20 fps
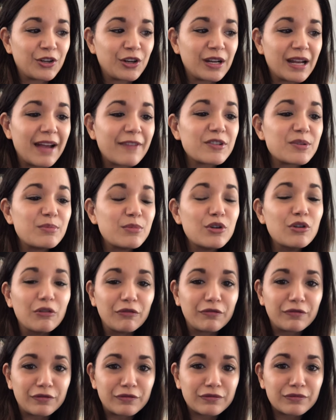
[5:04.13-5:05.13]
to have to
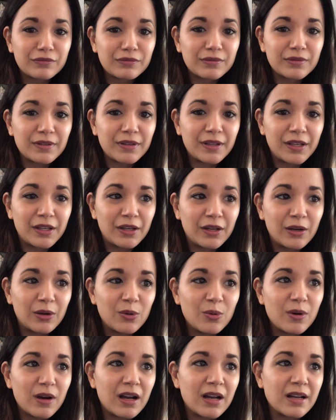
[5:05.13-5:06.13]
move,
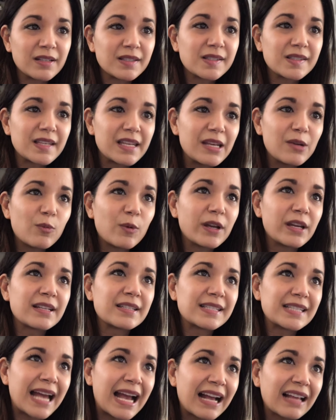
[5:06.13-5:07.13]
see when
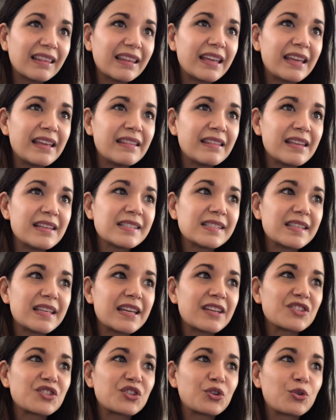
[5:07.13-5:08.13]
exactly these
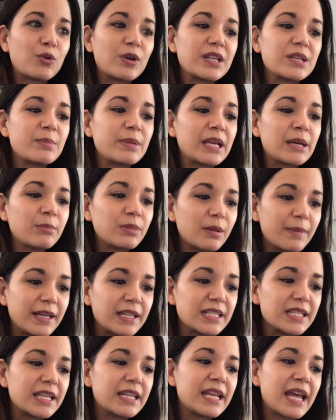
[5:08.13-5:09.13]
things are going to be
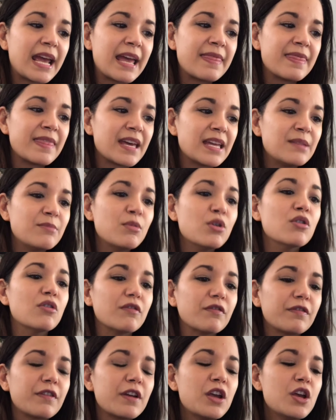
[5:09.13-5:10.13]
implemented and then
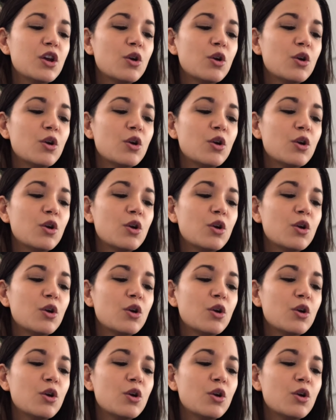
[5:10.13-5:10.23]
move.